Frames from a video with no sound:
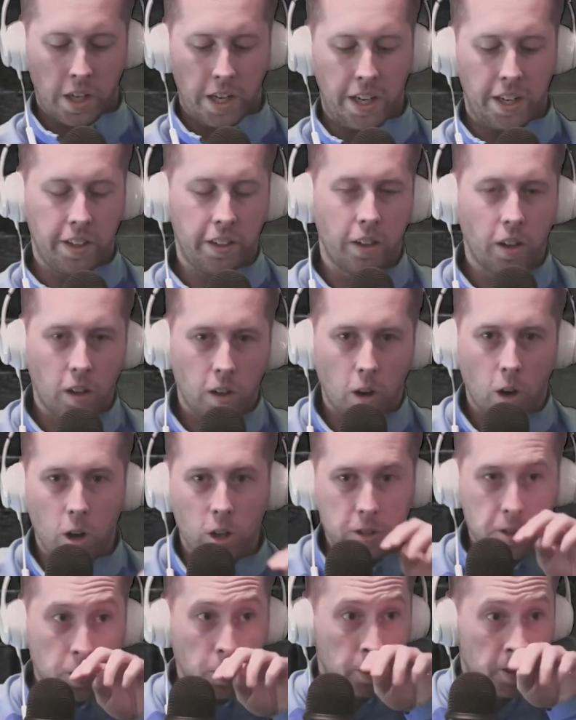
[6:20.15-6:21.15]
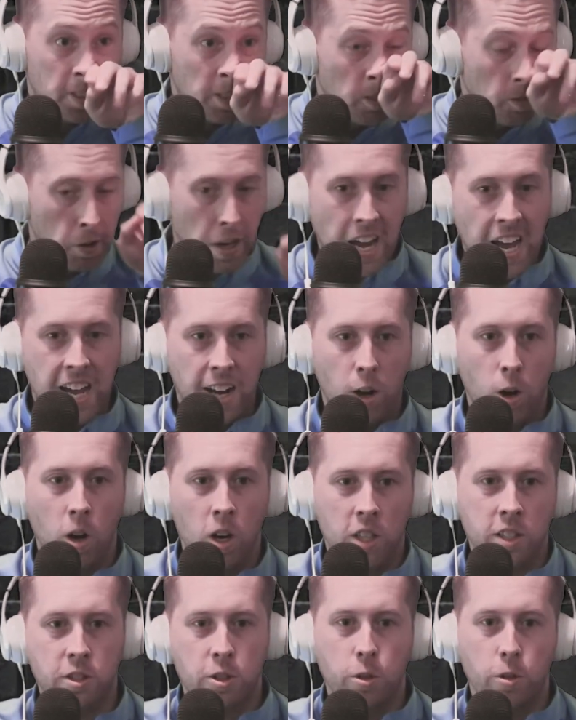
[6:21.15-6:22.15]
And also to add
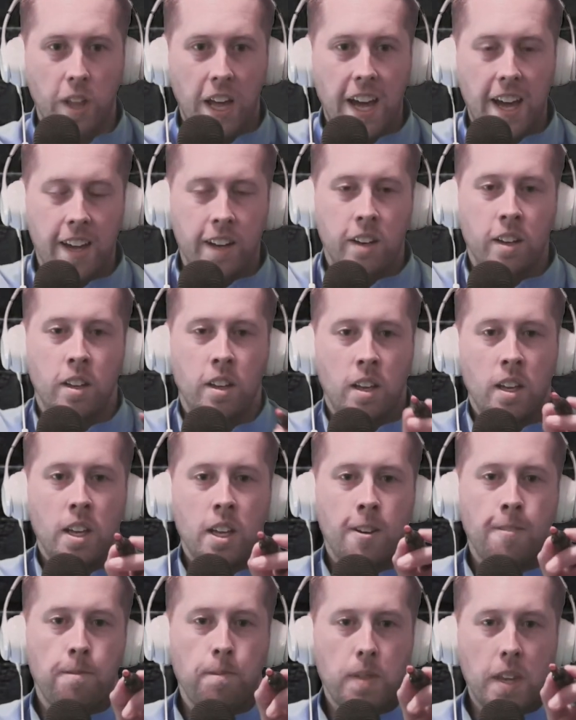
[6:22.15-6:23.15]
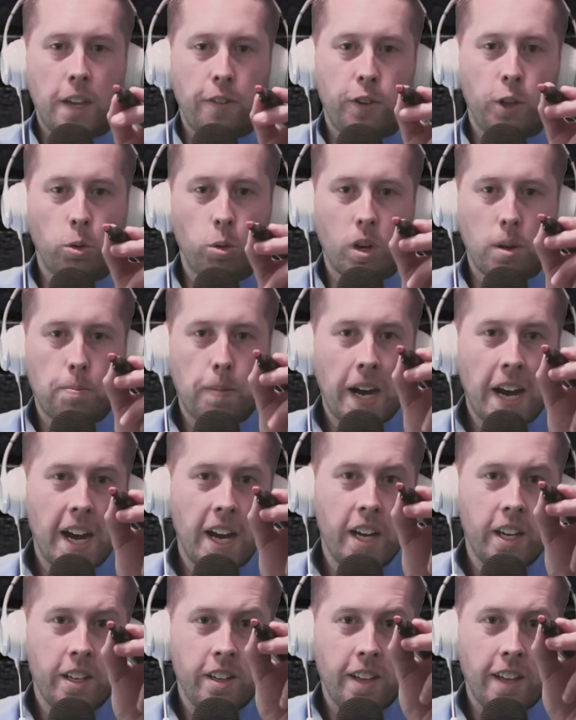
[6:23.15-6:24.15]
on to that, if you were to
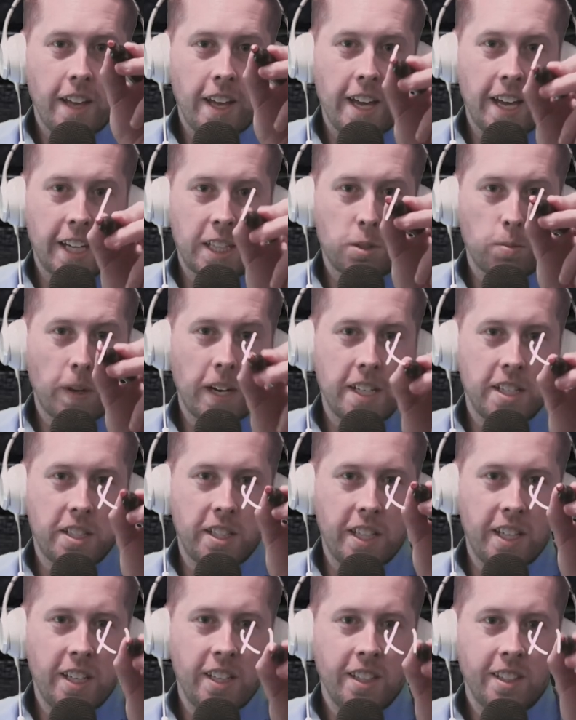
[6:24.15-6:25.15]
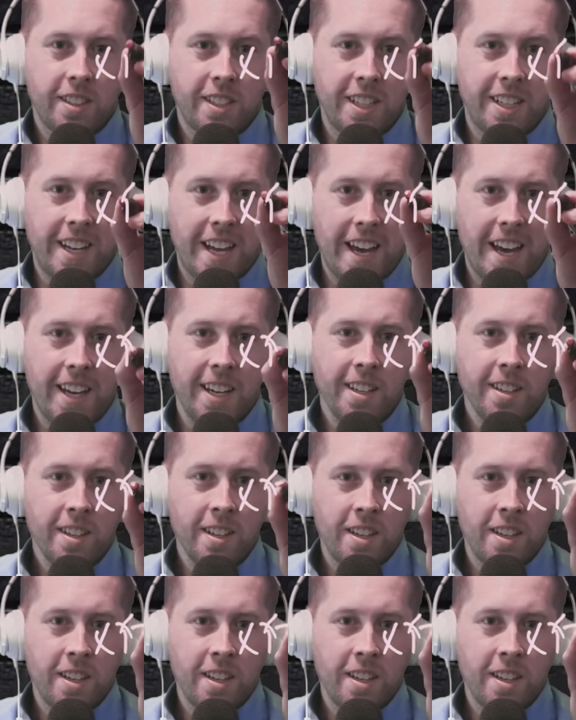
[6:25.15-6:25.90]
buy XYZ today